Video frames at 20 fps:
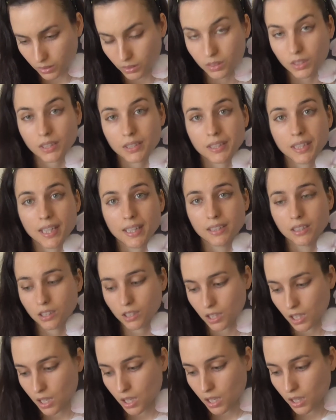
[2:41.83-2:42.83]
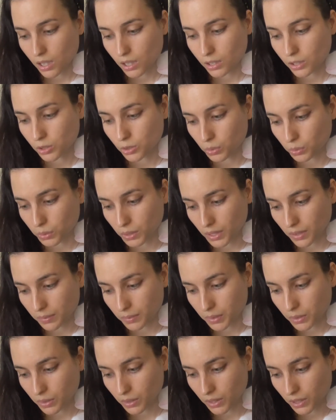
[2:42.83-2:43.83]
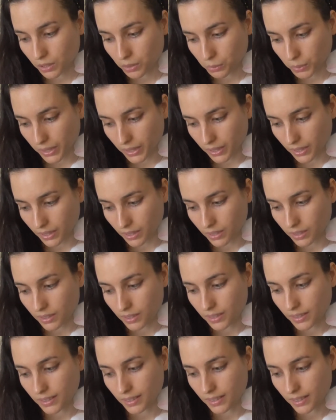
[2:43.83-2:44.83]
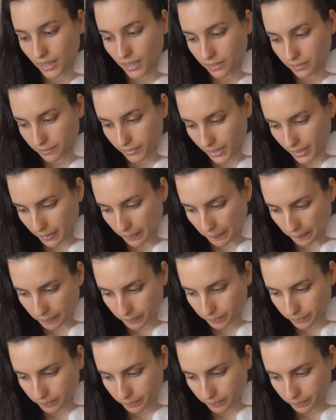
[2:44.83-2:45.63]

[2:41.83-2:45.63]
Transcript: such as Estonia, Lithuania, Latvia,